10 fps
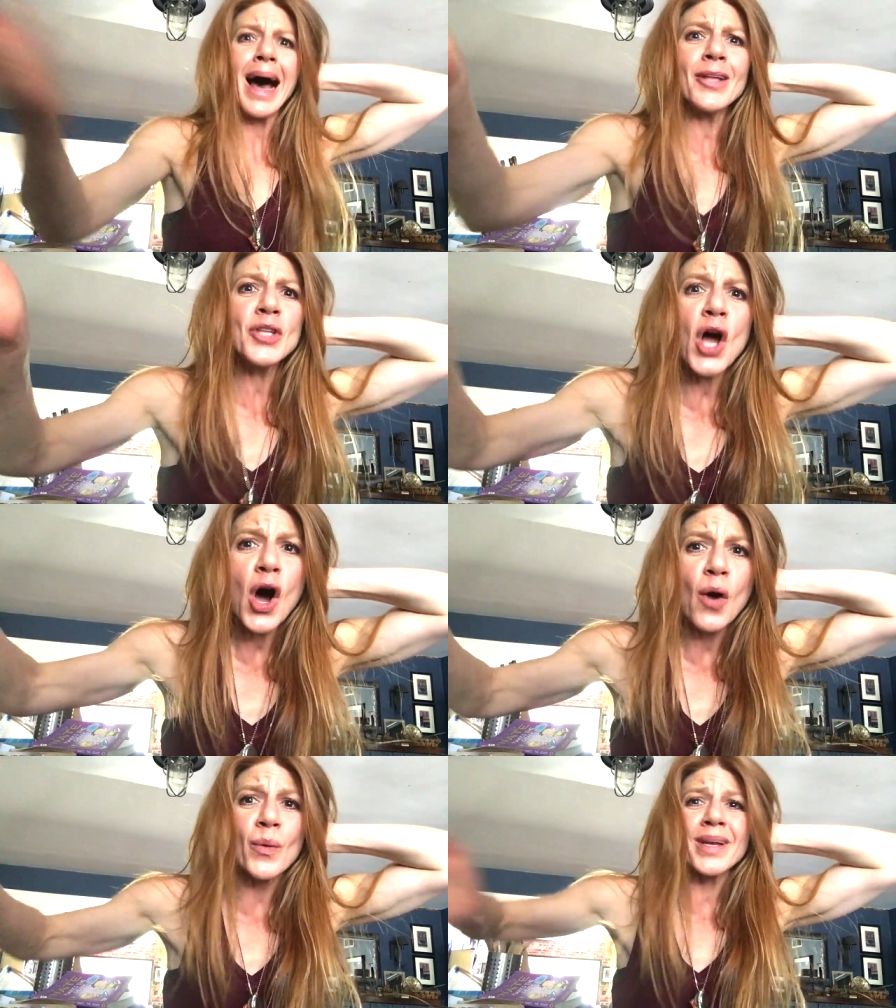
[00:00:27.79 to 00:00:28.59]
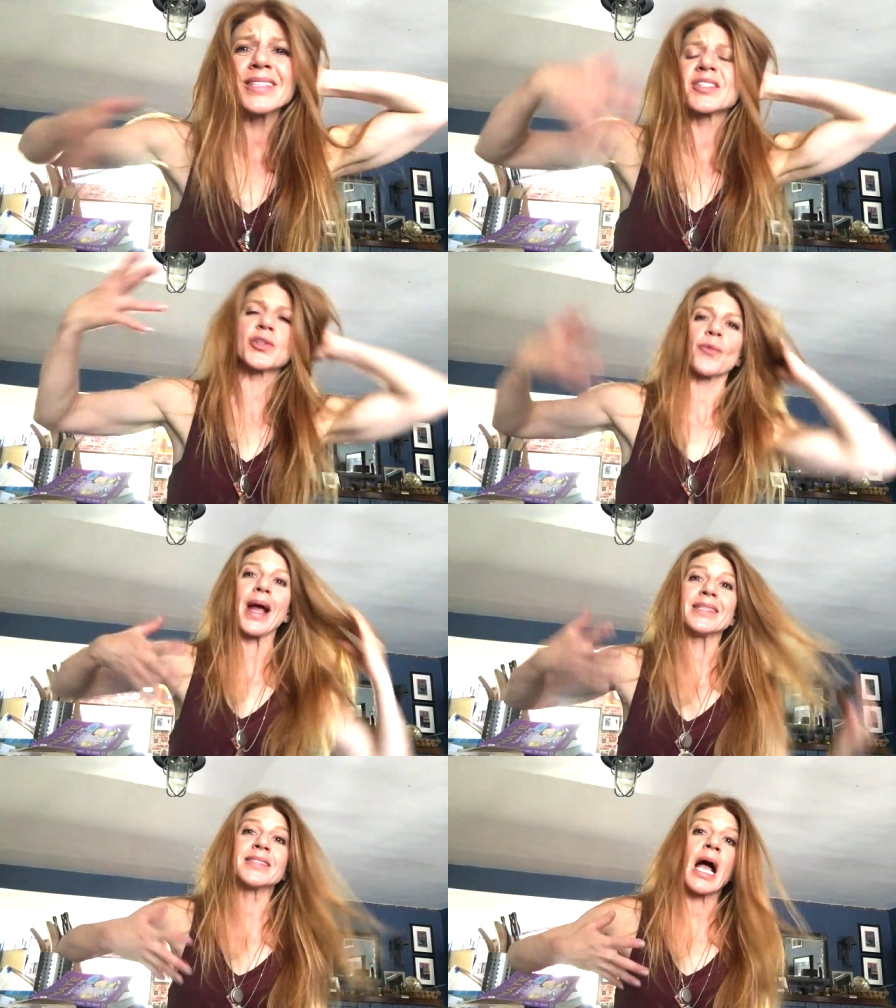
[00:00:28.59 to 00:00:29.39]
I'll know when it's the
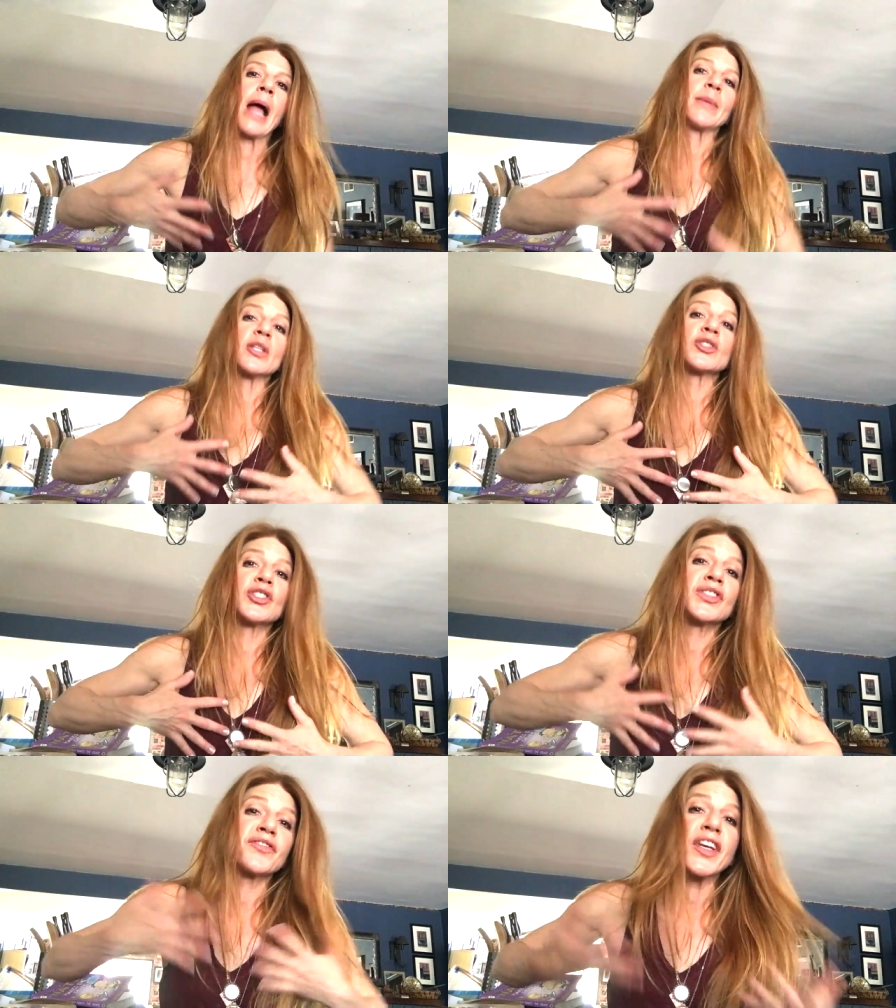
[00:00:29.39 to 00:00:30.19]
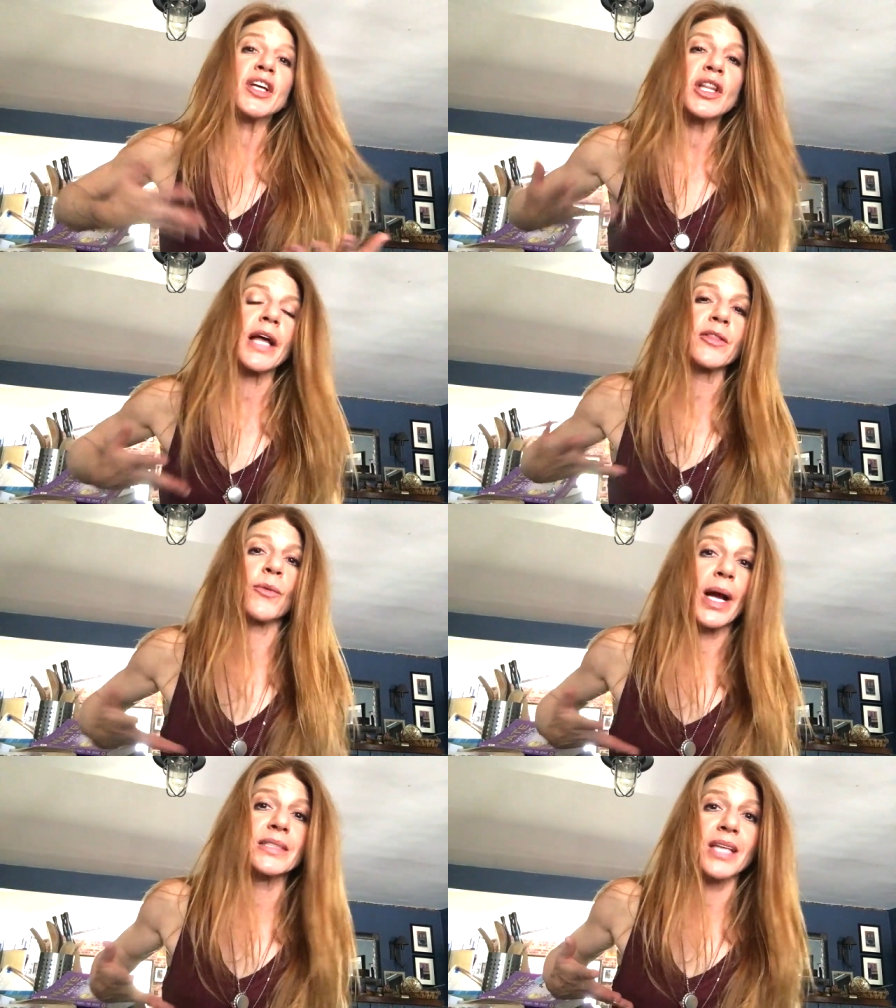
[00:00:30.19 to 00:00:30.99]
right time. It'll just feel like the right